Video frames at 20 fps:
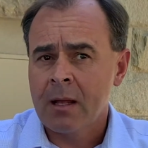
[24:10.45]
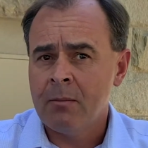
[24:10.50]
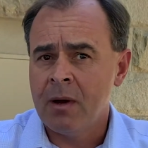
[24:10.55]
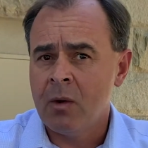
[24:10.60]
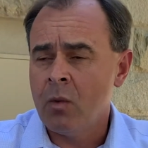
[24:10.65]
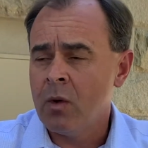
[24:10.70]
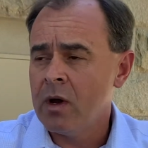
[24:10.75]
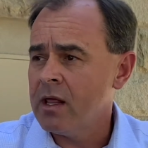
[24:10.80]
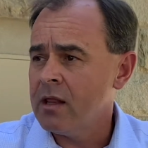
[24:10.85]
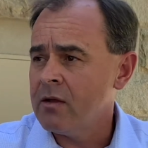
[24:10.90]

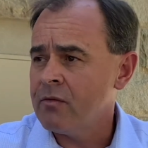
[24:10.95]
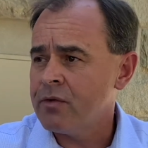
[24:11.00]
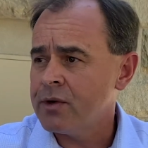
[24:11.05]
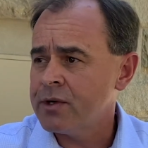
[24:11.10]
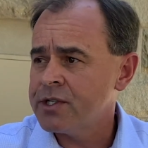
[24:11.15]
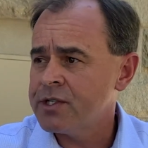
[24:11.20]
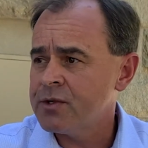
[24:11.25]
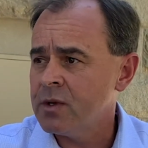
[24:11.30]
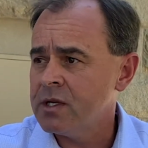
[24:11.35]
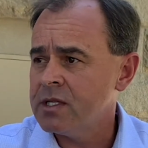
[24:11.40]
But one of the
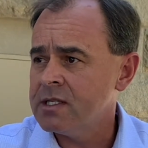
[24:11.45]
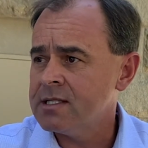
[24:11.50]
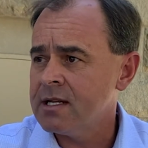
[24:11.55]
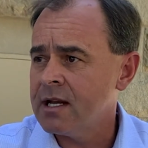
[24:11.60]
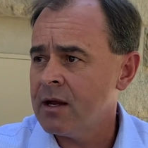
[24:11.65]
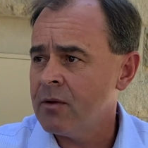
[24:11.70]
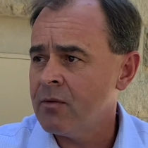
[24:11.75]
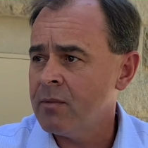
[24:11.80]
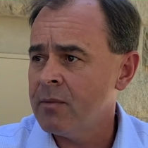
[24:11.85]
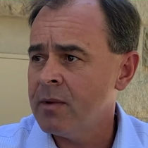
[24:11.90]
first ones that
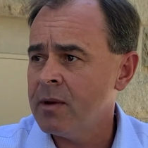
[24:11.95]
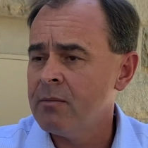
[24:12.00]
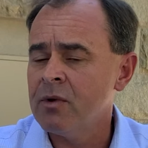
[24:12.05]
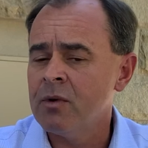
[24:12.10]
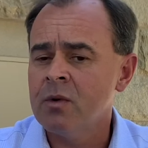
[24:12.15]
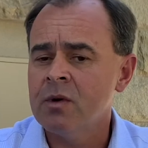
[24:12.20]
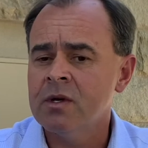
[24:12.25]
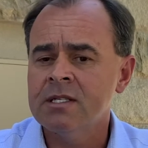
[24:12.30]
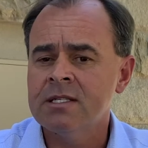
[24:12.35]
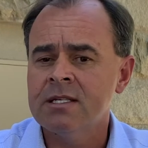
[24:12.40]
I remember
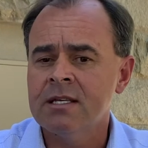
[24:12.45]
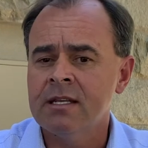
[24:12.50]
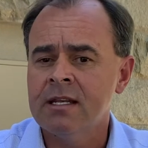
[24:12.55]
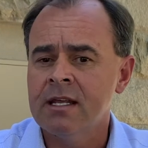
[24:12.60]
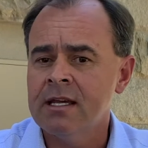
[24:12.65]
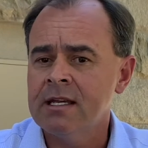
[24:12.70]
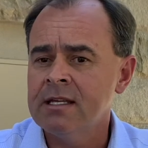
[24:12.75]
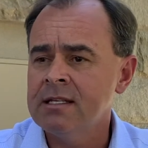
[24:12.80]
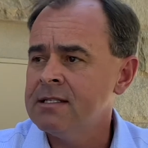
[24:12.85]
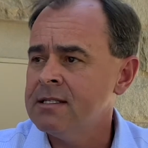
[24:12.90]
was a
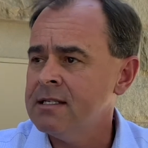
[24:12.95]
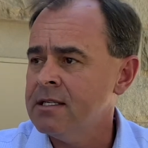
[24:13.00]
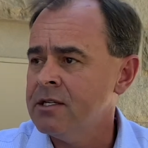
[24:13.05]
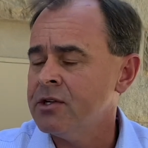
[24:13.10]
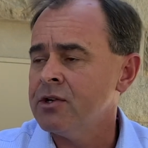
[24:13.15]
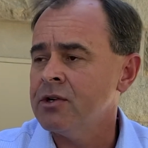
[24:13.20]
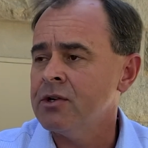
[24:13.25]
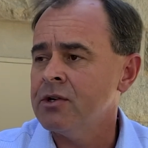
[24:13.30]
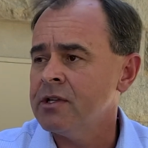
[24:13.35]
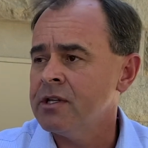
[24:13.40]

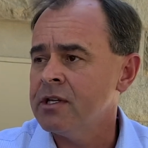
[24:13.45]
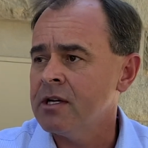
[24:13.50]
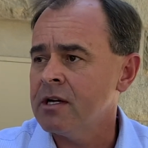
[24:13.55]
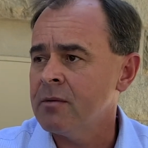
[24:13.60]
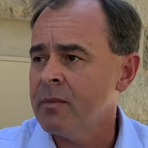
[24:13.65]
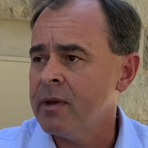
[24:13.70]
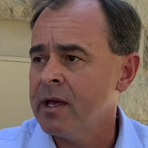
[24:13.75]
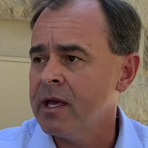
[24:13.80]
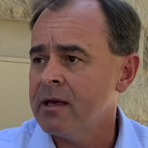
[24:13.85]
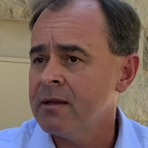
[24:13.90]
19-year-old
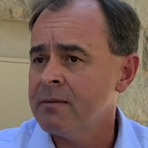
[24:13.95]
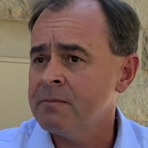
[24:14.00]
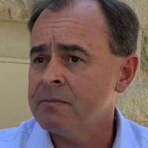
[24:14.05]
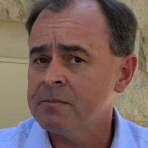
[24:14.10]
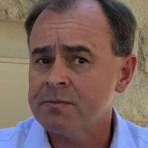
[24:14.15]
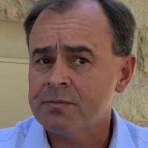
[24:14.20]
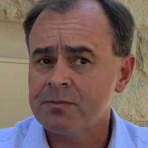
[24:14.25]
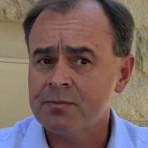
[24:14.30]
young man